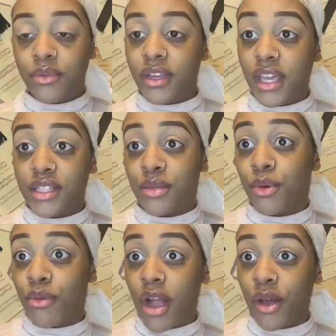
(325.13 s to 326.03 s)
going into
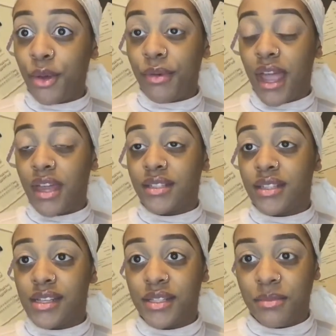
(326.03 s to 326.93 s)
Morocco by
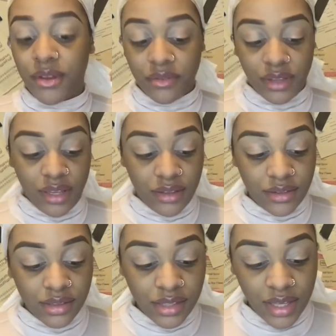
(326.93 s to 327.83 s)
Anastasia Beverly
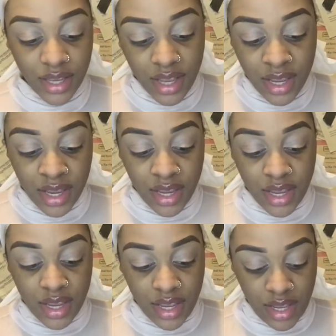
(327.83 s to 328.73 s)
Hills,
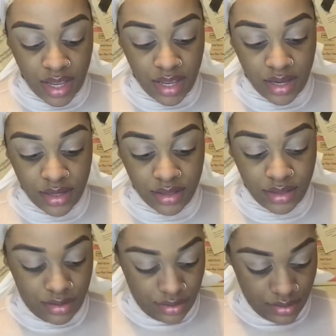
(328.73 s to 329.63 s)
and
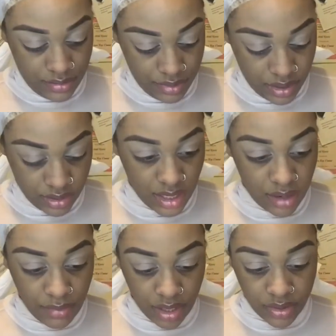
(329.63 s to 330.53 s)
I'm putting that
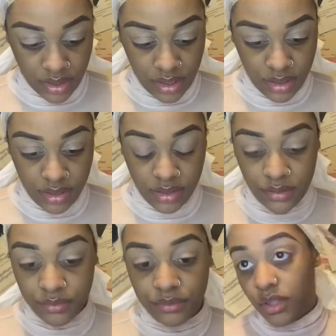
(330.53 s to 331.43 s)
in my crease
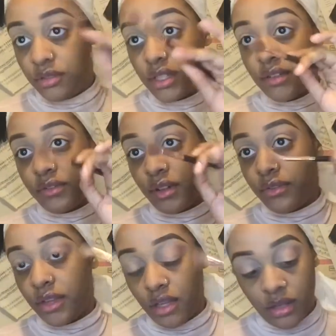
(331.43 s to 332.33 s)
using a
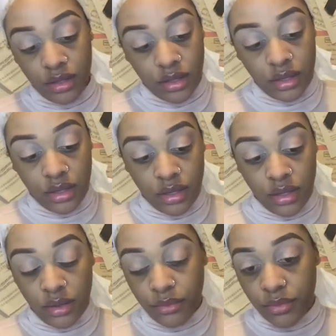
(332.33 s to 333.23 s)
fluffy
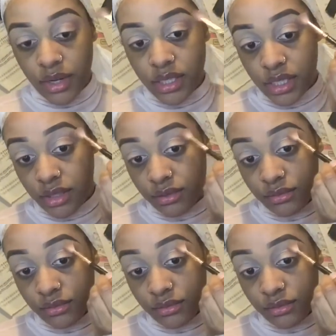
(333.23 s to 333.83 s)
brush.